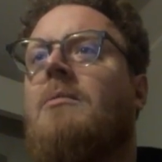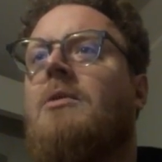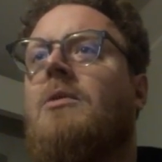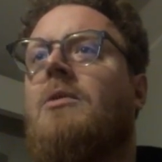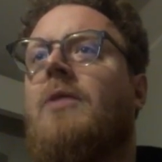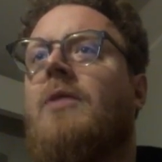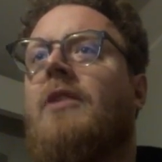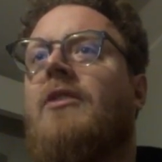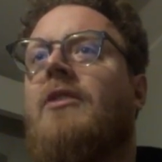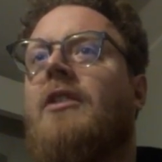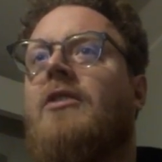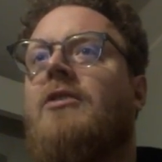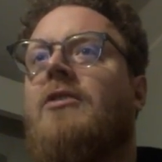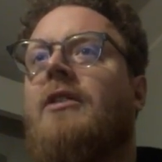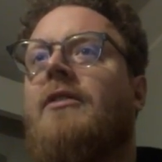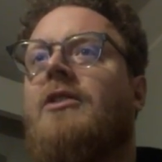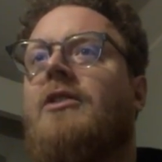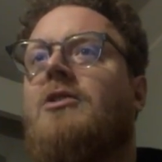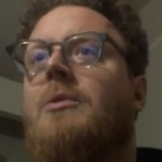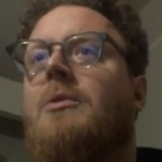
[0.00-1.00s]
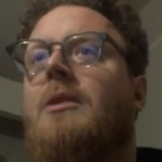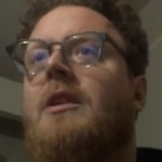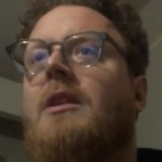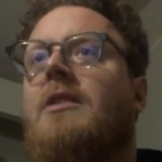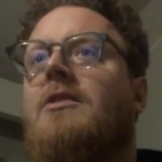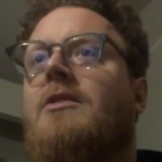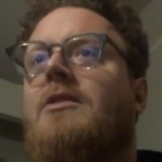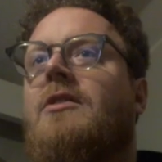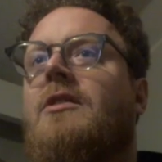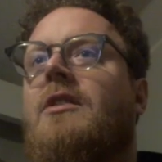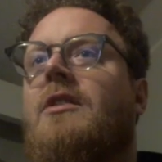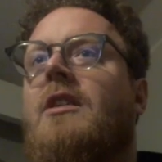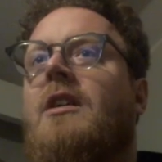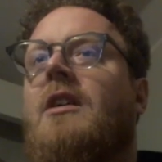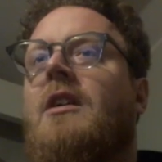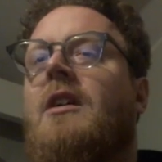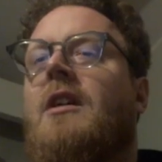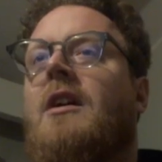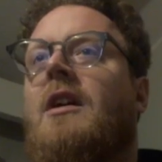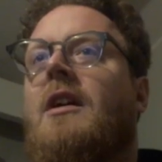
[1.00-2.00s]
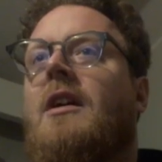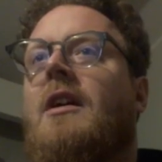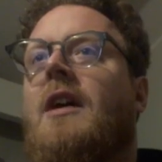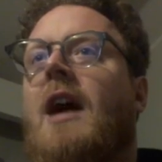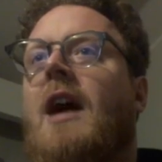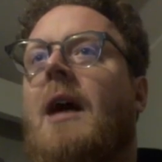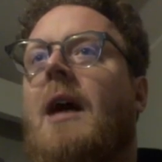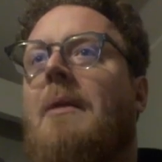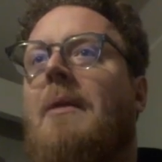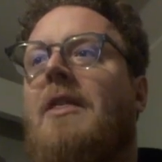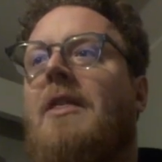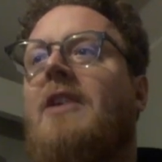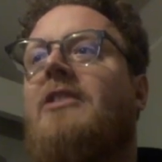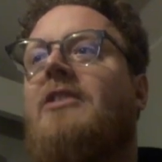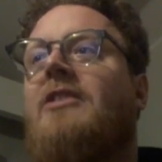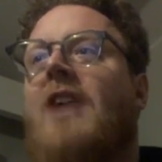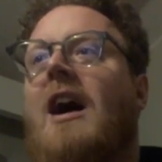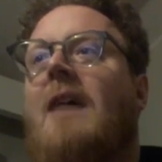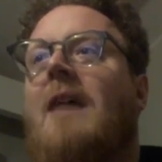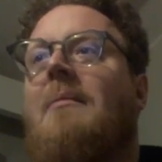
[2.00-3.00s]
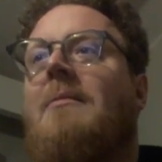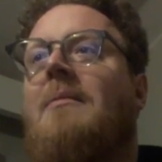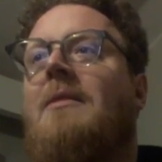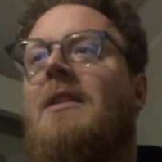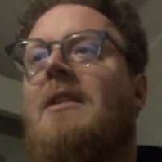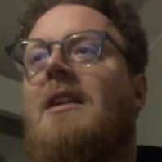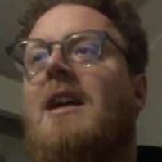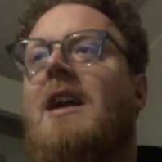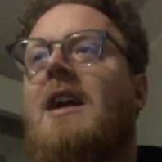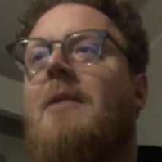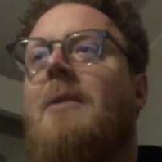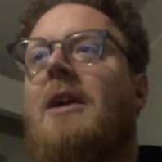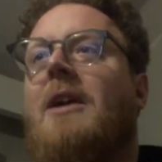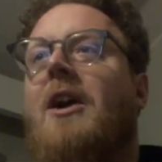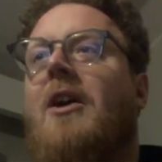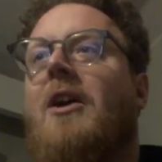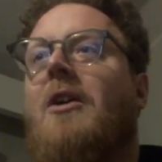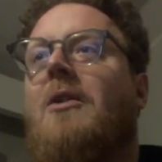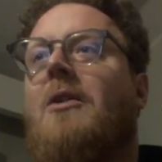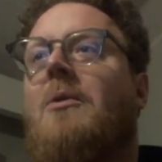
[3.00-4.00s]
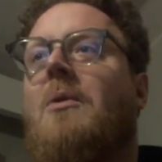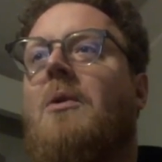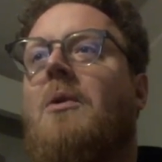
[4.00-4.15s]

oh, that's an interesting visual glitch. But this time, here we go.